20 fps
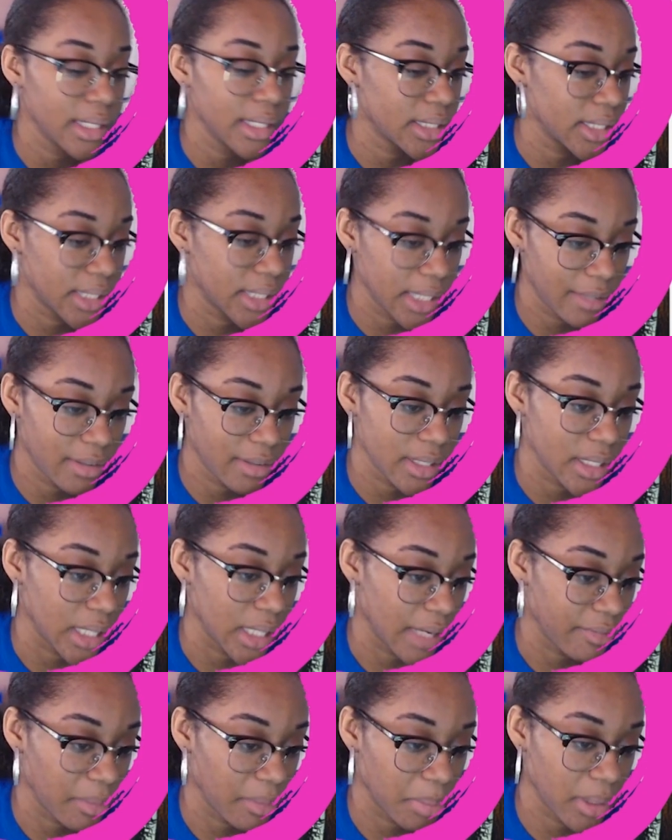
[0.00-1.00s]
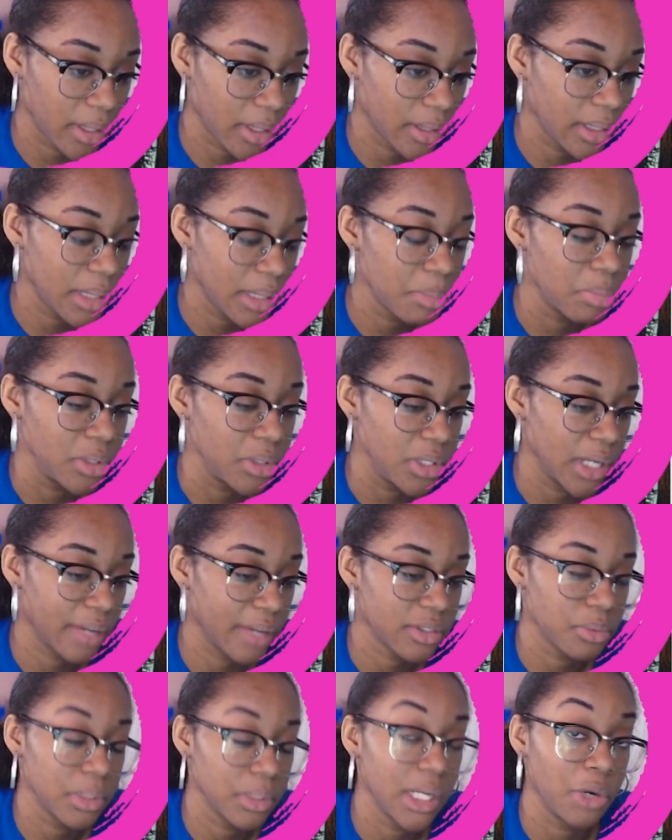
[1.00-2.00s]
to save his life apparently, but you have to
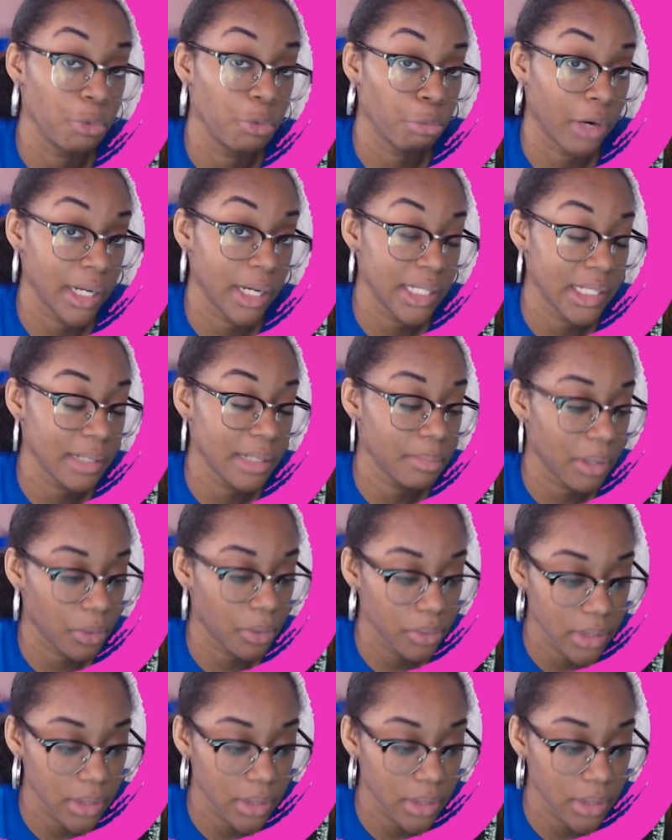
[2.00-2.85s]
really grind him out.